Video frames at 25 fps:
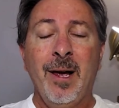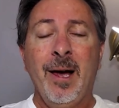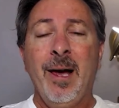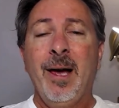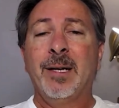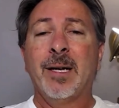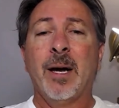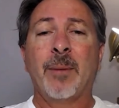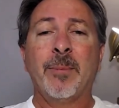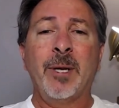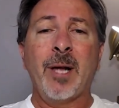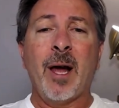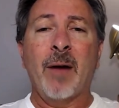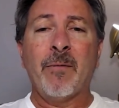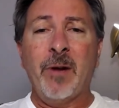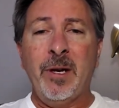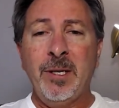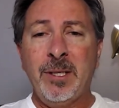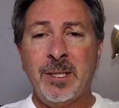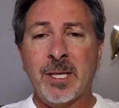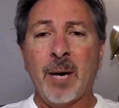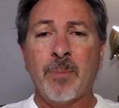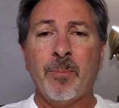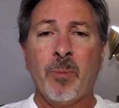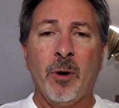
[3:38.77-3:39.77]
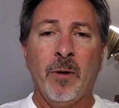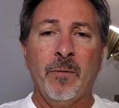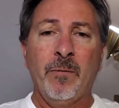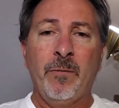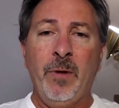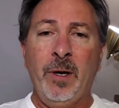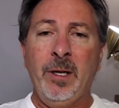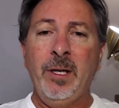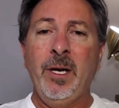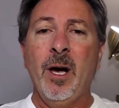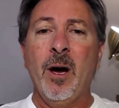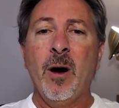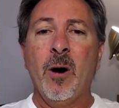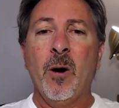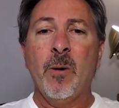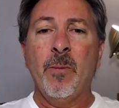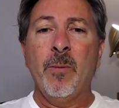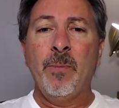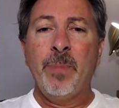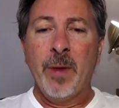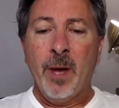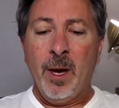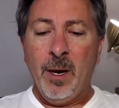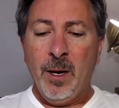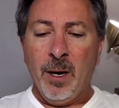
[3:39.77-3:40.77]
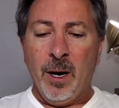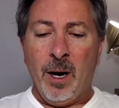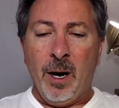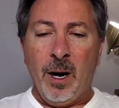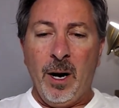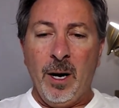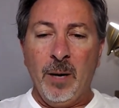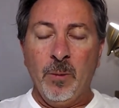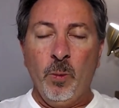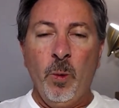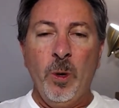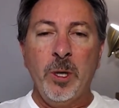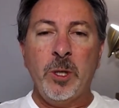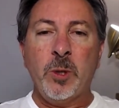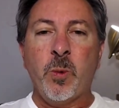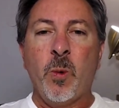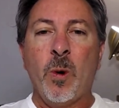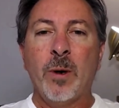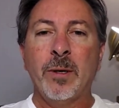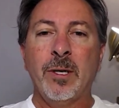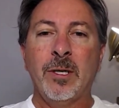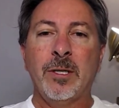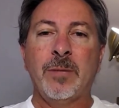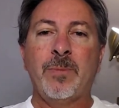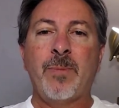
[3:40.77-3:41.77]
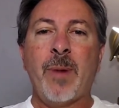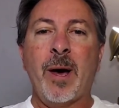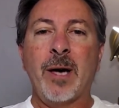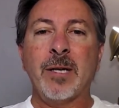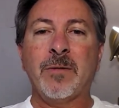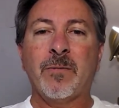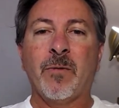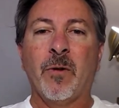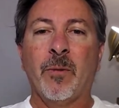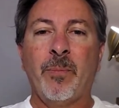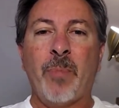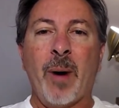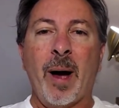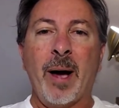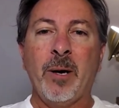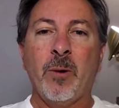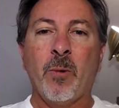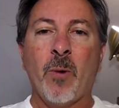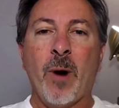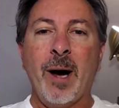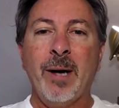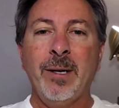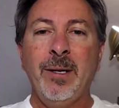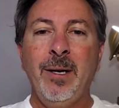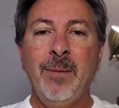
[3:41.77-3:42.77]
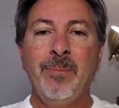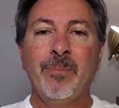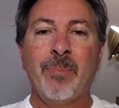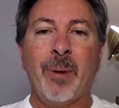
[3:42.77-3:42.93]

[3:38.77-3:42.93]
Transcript: And I'm going to have a separate video um, which one is best for bike riding.